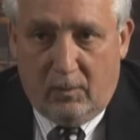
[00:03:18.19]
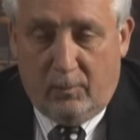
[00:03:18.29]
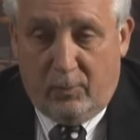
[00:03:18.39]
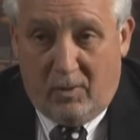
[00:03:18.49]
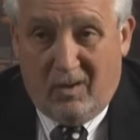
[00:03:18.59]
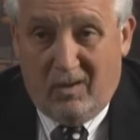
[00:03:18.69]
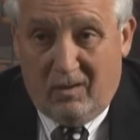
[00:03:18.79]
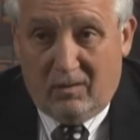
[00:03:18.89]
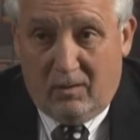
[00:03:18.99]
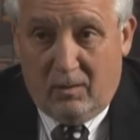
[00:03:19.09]
the
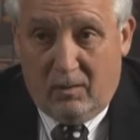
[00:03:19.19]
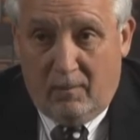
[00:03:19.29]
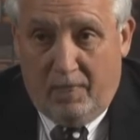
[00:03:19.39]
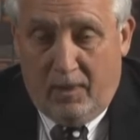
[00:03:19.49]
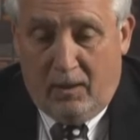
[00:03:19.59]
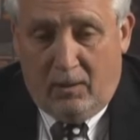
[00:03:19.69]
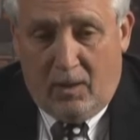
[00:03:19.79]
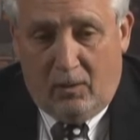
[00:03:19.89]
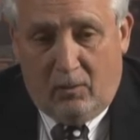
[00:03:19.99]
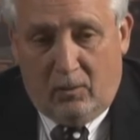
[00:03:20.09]
product,
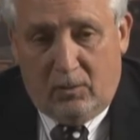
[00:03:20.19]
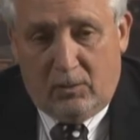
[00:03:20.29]
not only